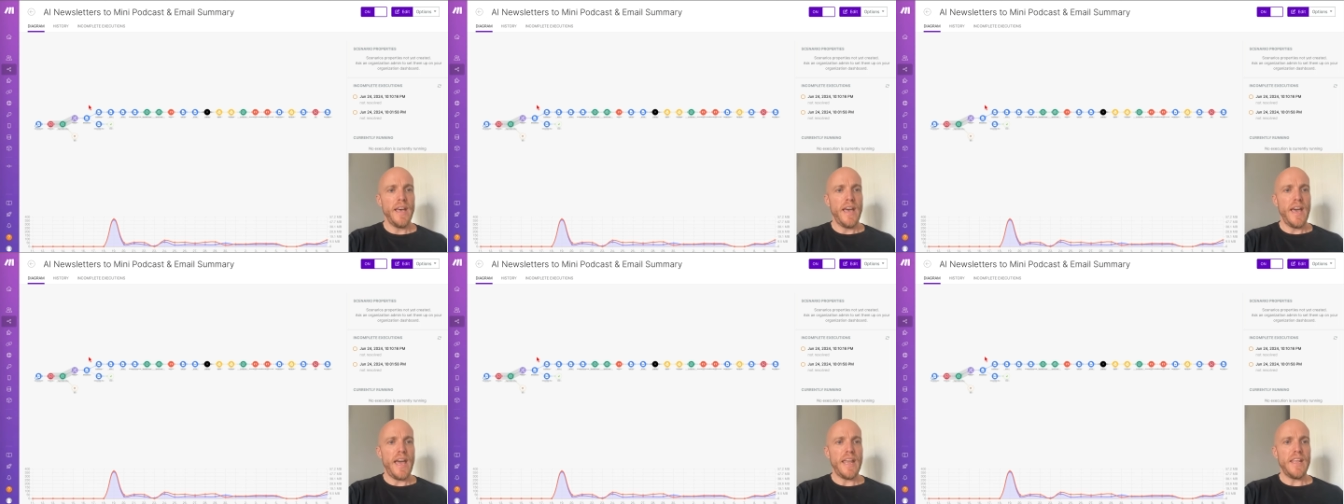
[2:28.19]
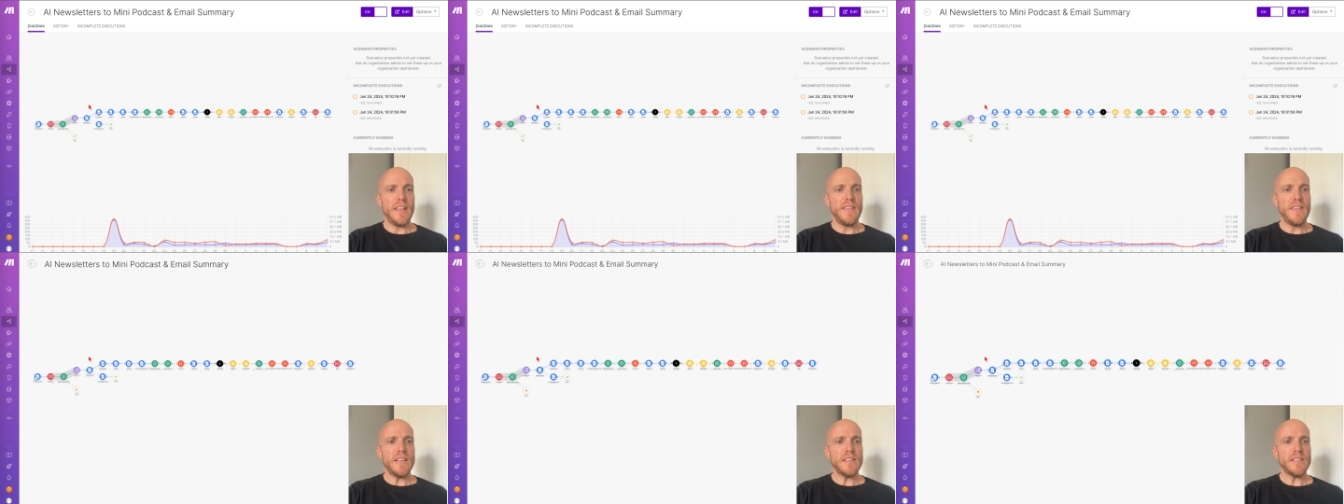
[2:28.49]
And
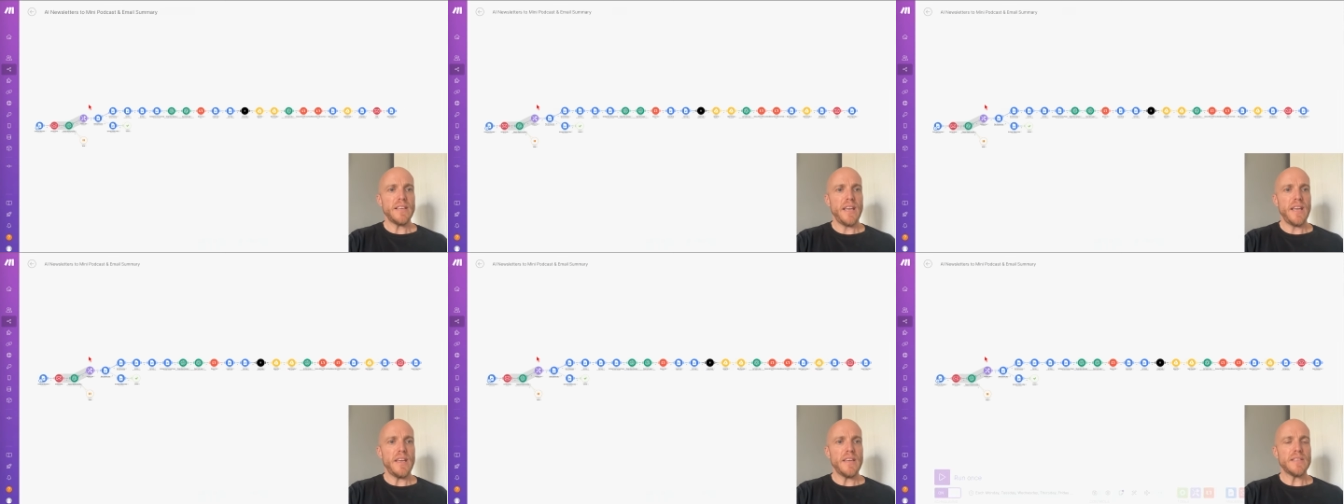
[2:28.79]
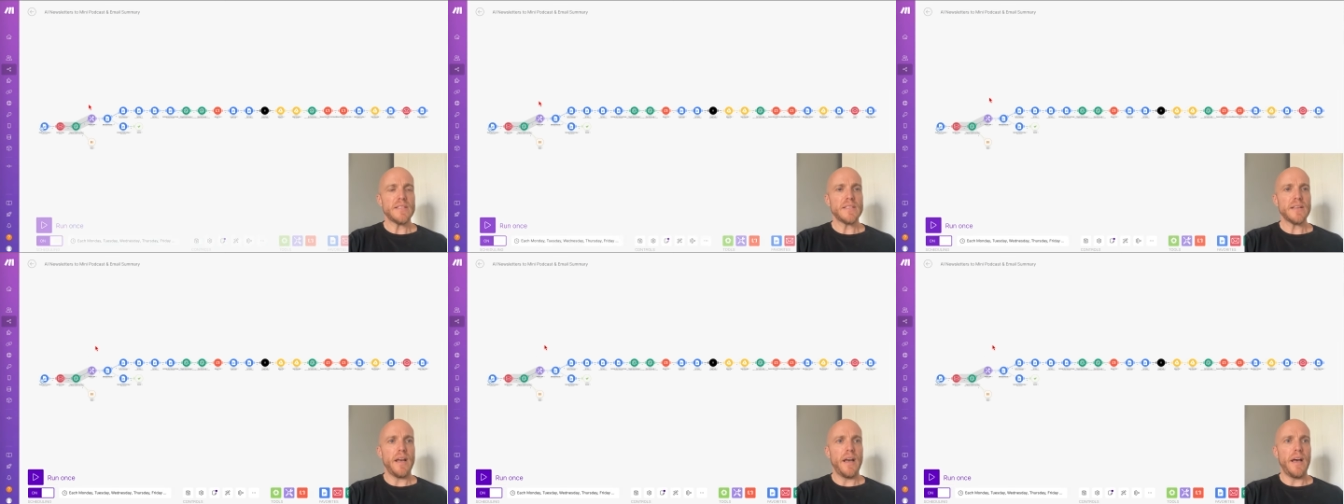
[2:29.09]
in this
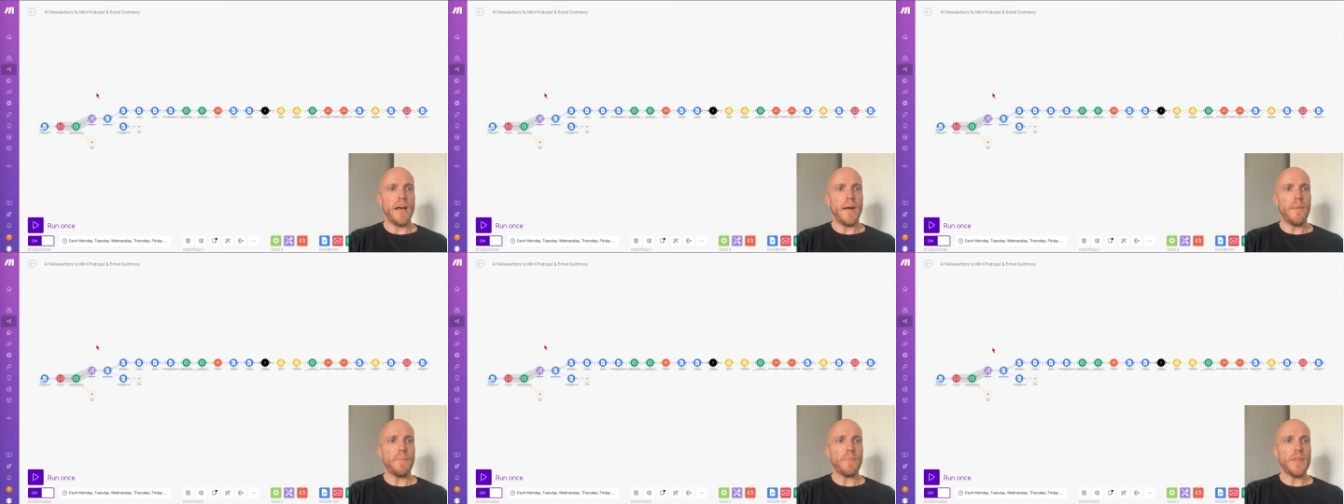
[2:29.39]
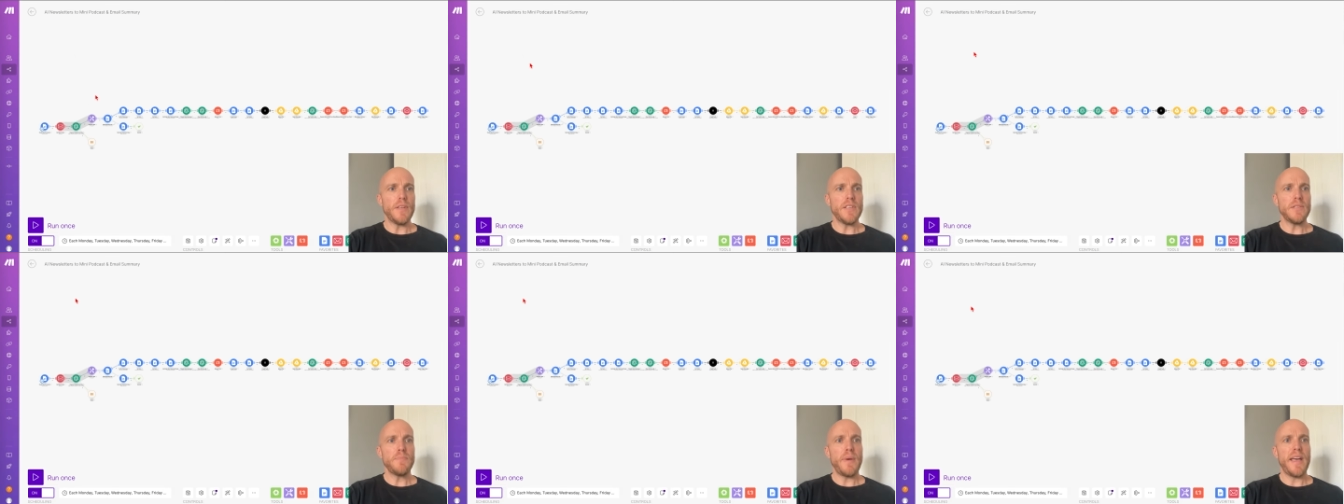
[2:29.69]
case,
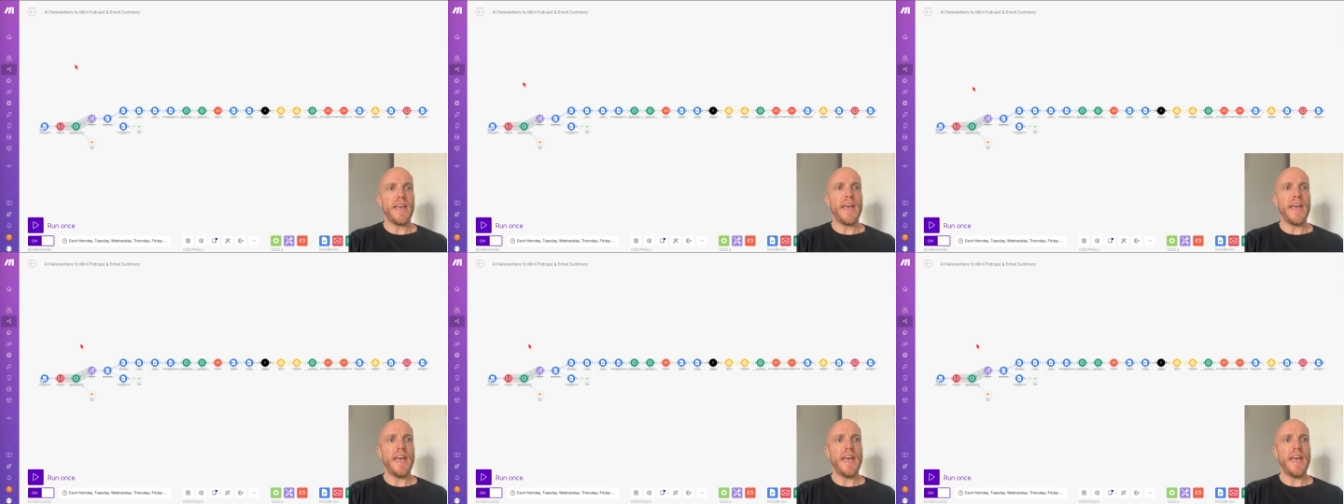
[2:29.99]
this is my